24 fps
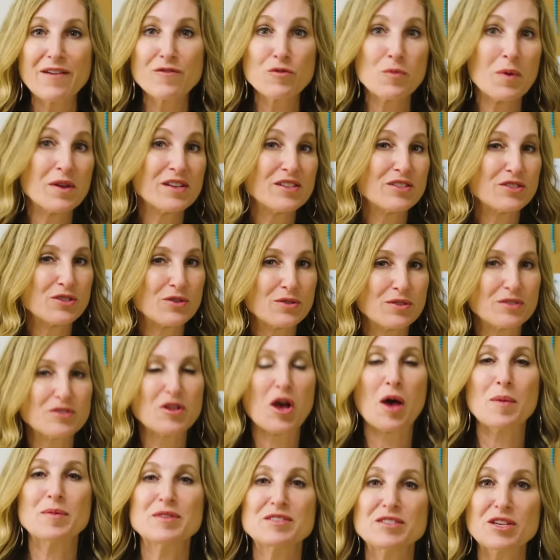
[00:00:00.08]
everybody, Susan
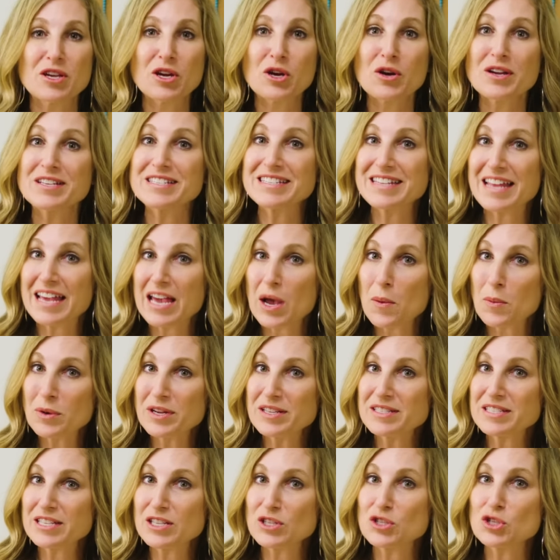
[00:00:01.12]
Thomas here, and today I want to
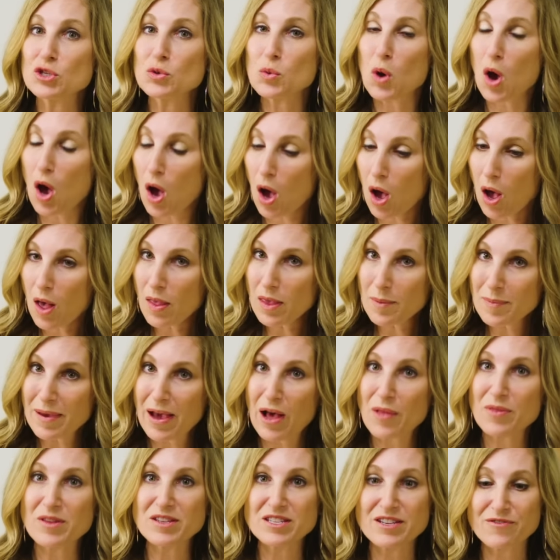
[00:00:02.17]
teach you all
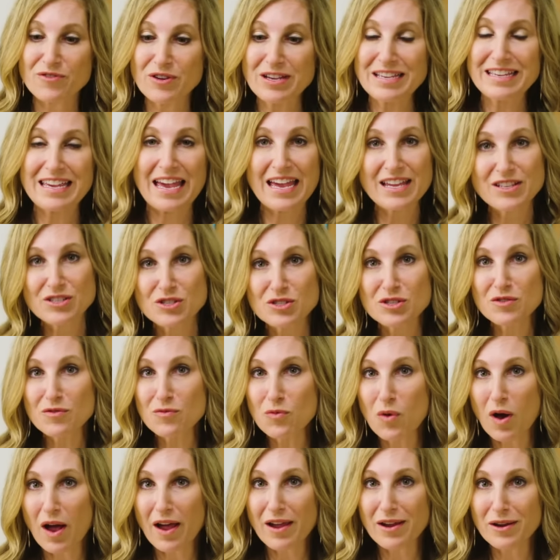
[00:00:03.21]
about the different gauges of
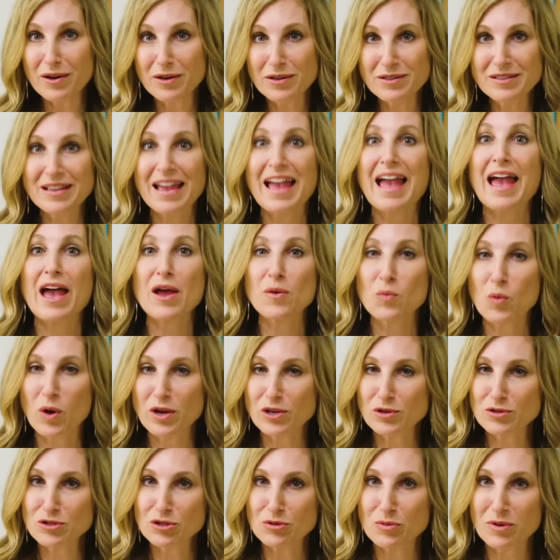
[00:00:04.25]
wire and what
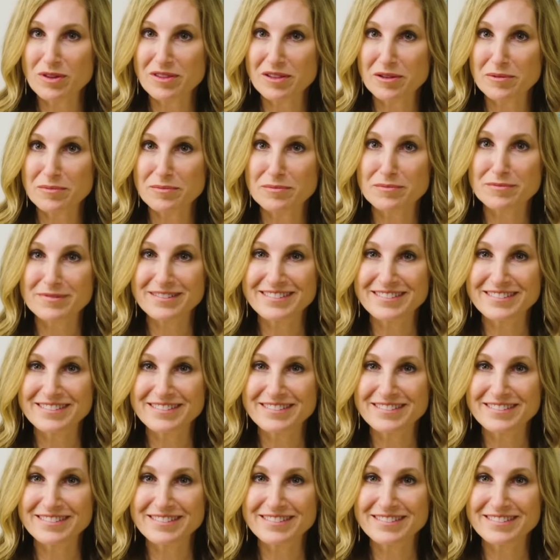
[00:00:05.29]
you do with them.